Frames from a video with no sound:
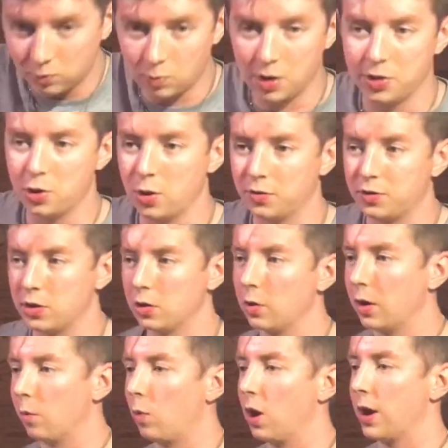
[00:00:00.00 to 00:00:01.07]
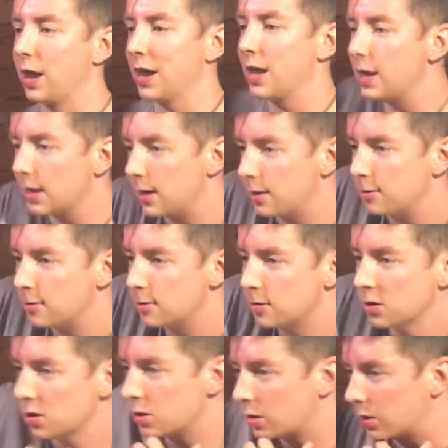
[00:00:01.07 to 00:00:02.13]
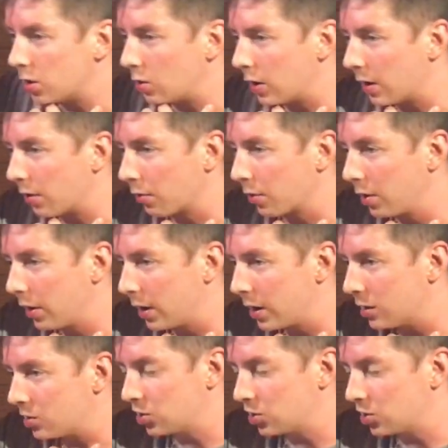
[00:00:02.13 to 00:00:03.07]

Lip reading: whether you have to do it one-handed, you can get a really good